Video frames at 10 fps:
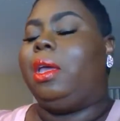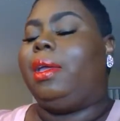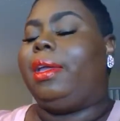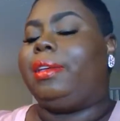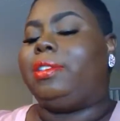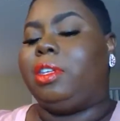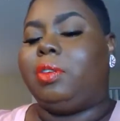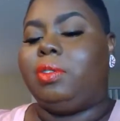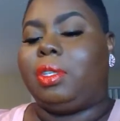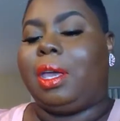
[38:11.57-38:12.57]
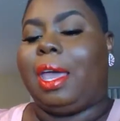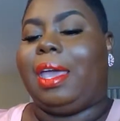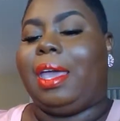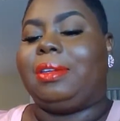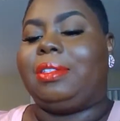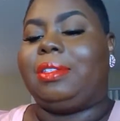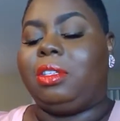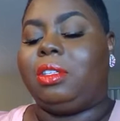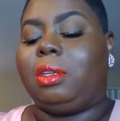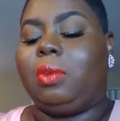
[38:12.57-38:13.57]
is using a
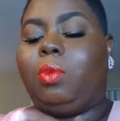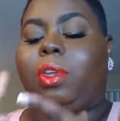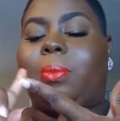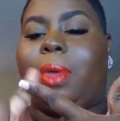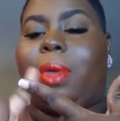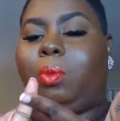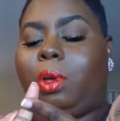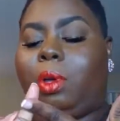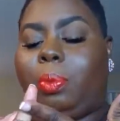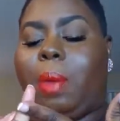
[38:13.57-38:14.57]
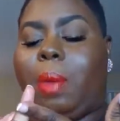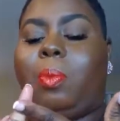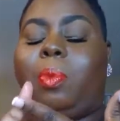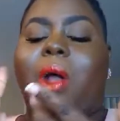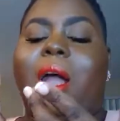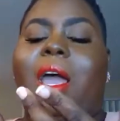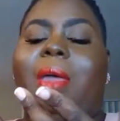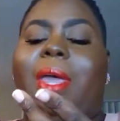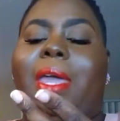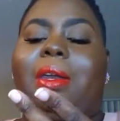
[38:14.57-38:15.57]
system with Mayron Prep and
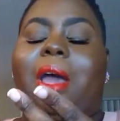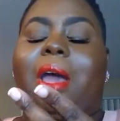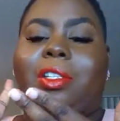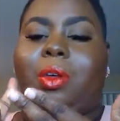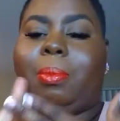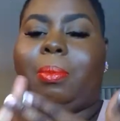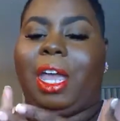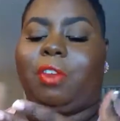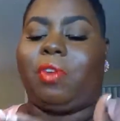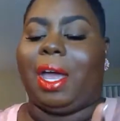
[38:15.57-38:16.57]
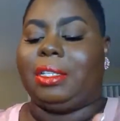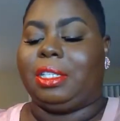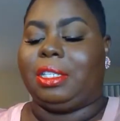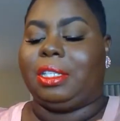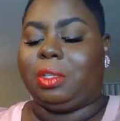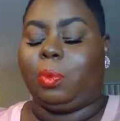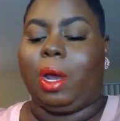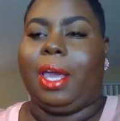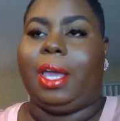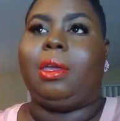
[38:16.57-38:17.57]
Prime and also a mattifying setting
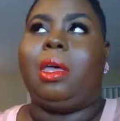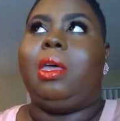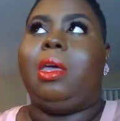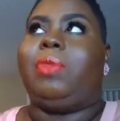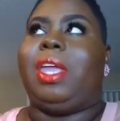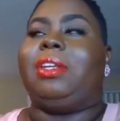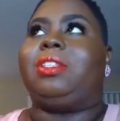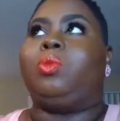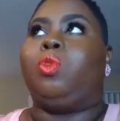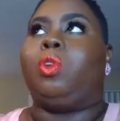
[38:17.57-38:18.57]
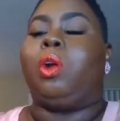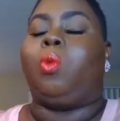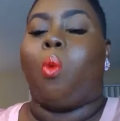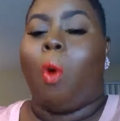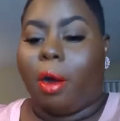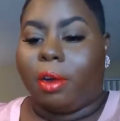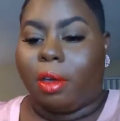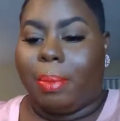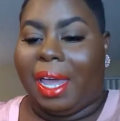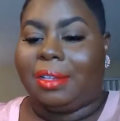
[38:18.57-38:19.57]
spray that is more
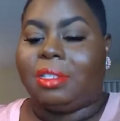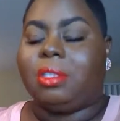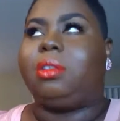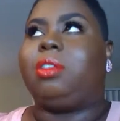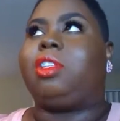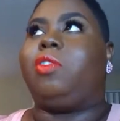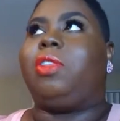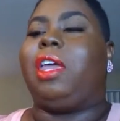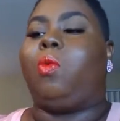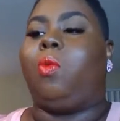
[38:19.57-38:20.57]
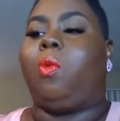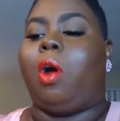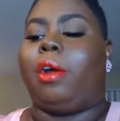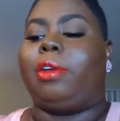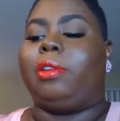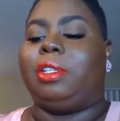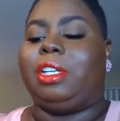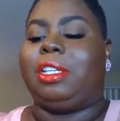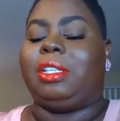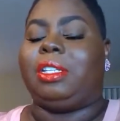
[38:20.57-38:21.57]
water based so that water
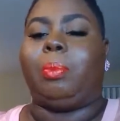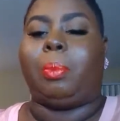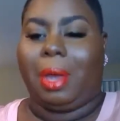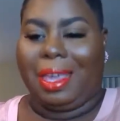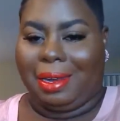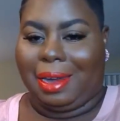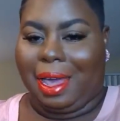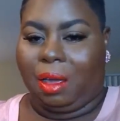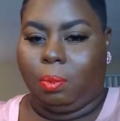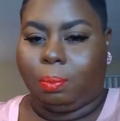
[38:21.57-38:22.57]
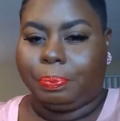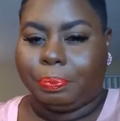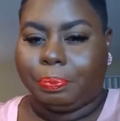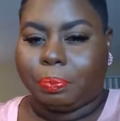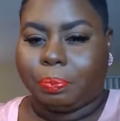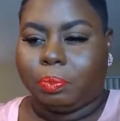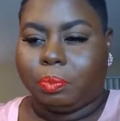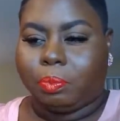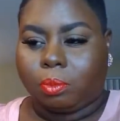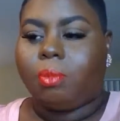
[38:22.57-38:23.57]
doesn't break it
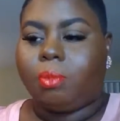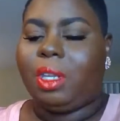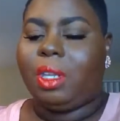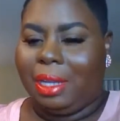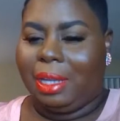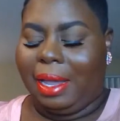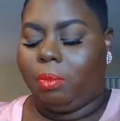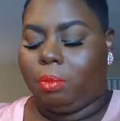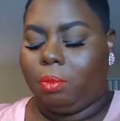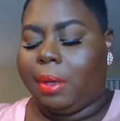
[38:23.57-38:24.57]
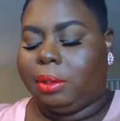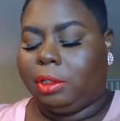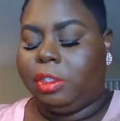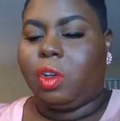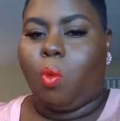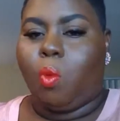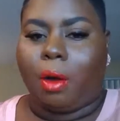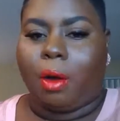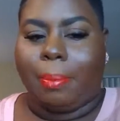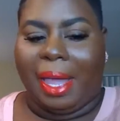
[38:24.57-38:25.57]
down. Yeah, use a
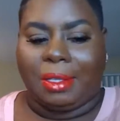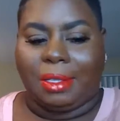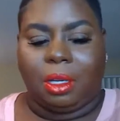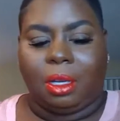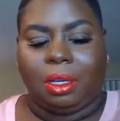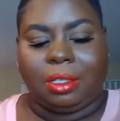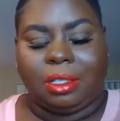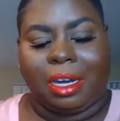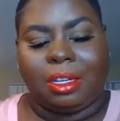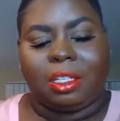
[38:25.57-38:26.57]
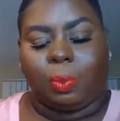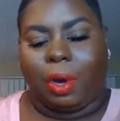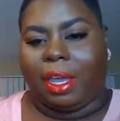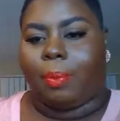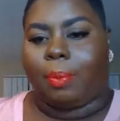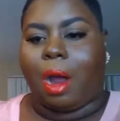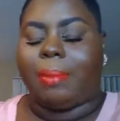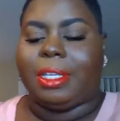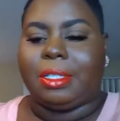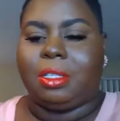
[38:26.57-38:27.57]
water based setting spray and
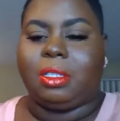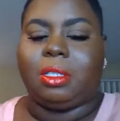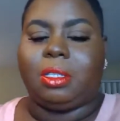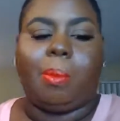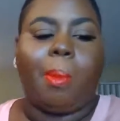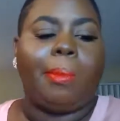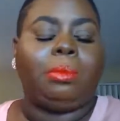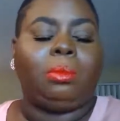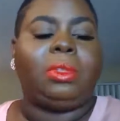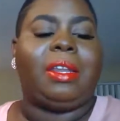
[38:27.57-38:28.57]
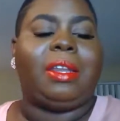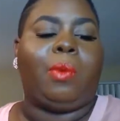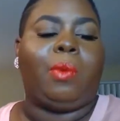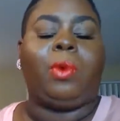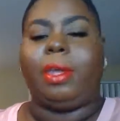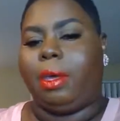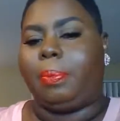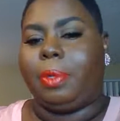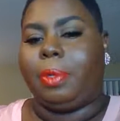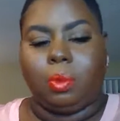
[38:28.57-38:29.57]
priming system, and that will
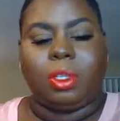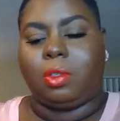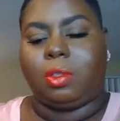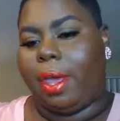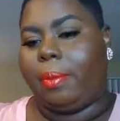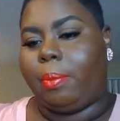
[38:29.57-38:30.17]
help you with sweat.